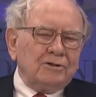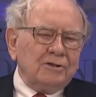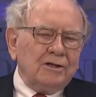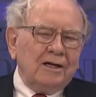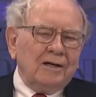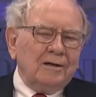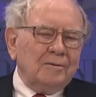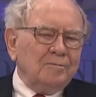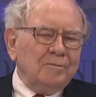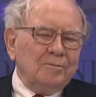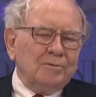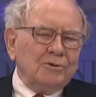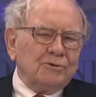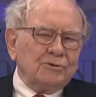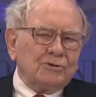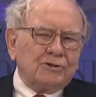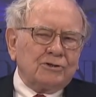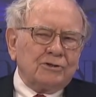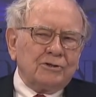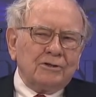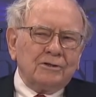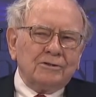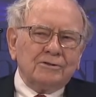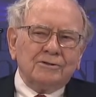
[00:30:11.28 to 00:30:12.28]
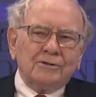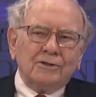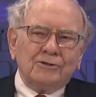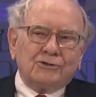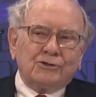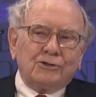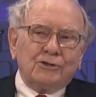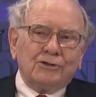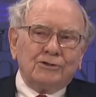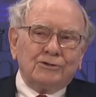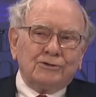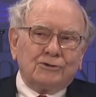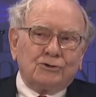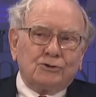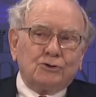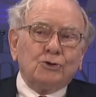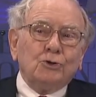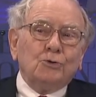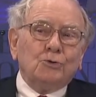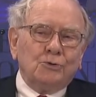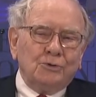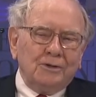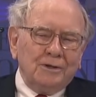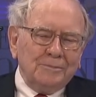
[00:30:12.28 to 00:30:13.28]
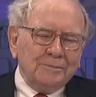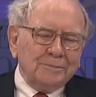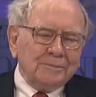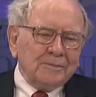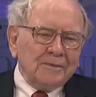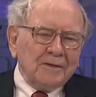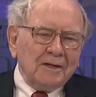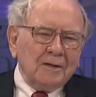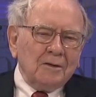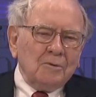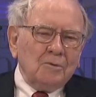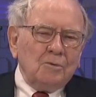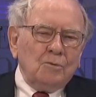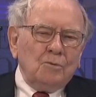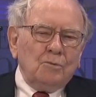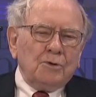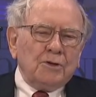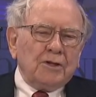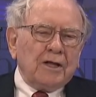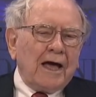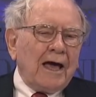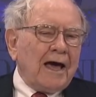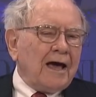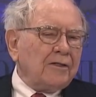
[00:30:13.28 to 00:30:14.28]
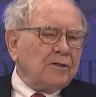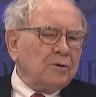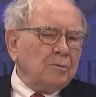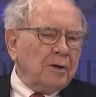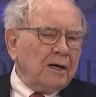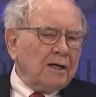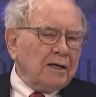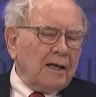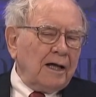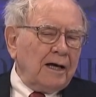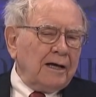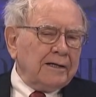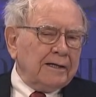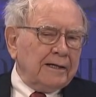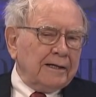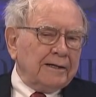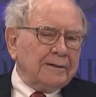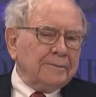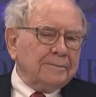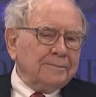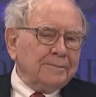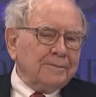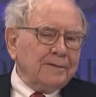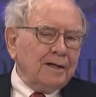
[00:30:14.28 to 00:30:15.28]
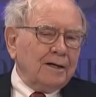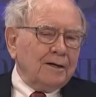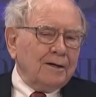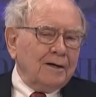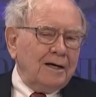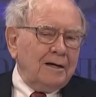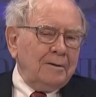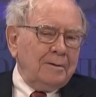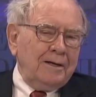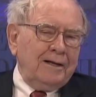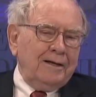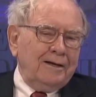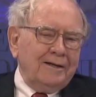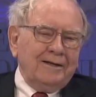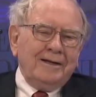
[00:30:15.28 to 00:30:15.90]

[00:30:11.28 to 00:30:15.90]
a blue serge suit with a Hathaway lining. You know?